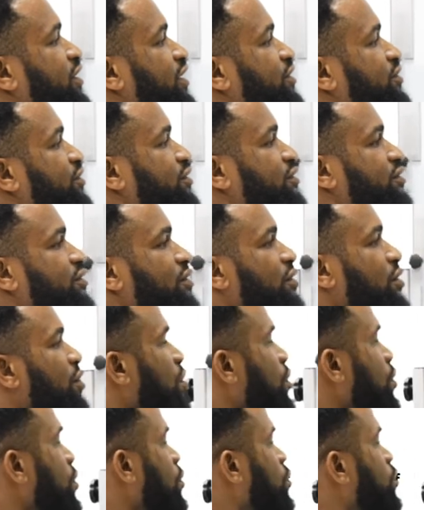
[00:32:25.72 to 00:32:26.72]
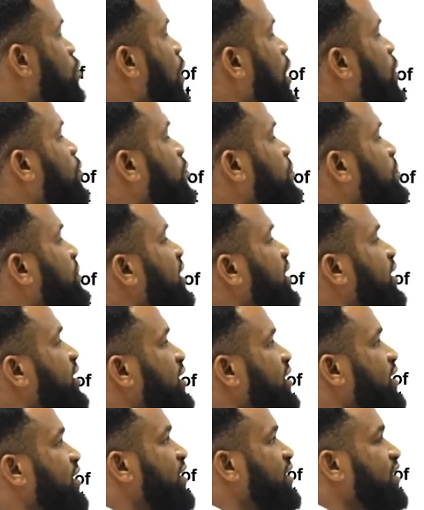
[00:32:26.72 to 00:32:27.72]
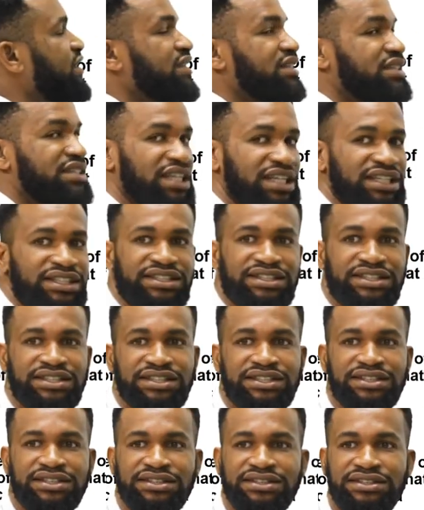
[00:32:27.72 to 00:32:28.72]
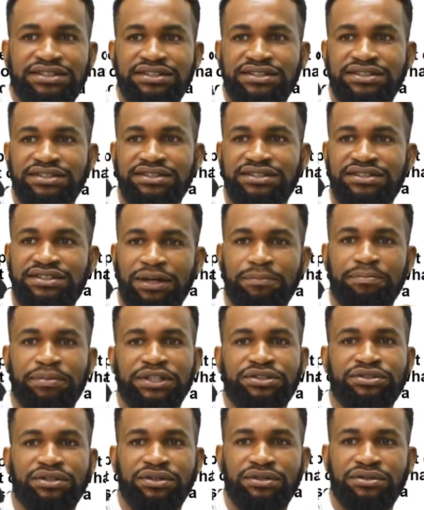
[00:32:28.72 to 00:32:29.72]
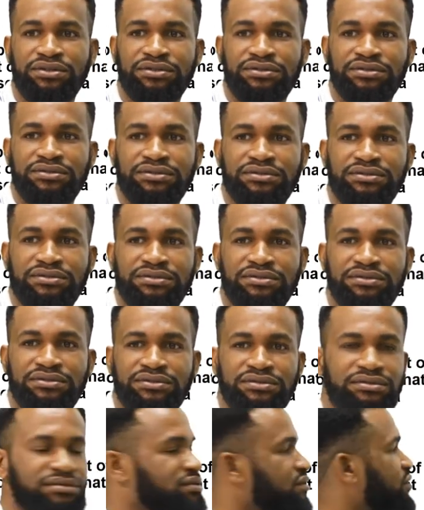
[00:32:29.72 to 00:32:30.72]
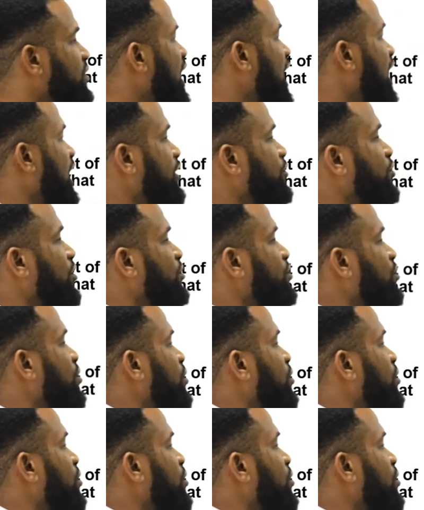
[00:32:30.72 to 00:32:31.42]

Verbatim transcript: Celsius, what will be this temperature? I don't